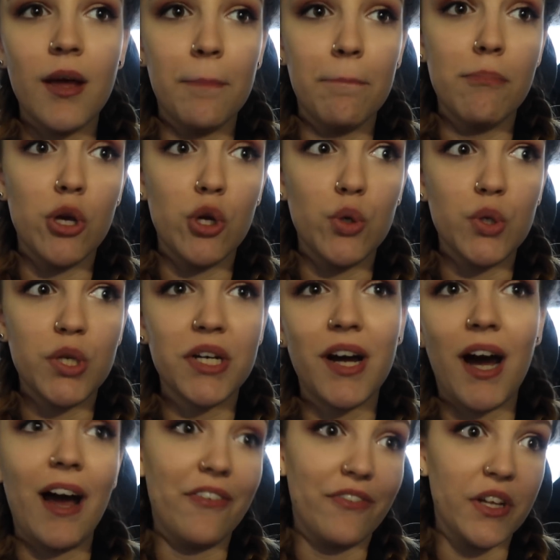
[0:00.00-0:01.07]
Mood,
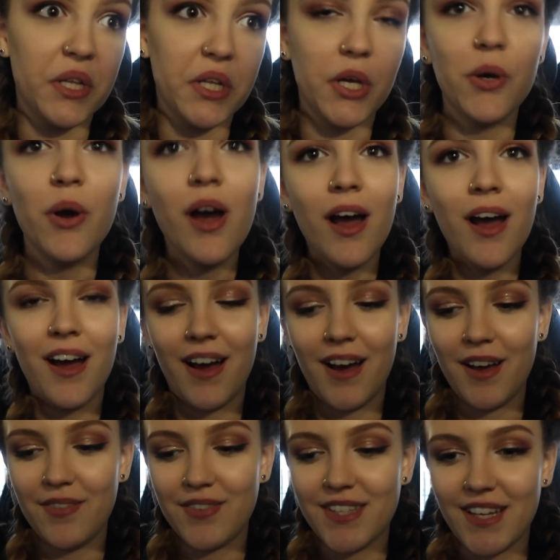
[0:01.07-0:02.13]
I feel you.
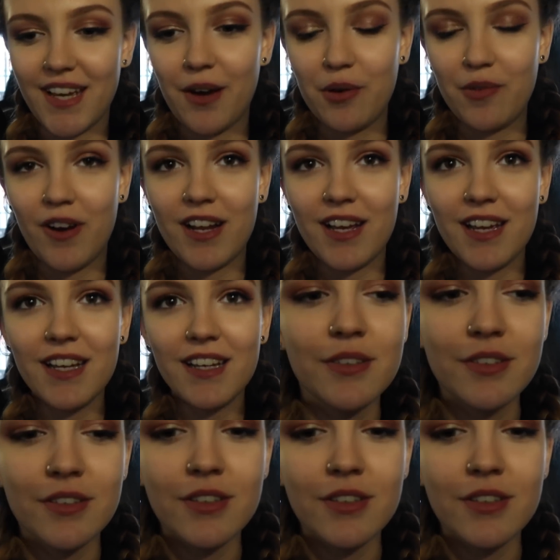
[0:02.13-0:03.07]
So yeah, are we ready?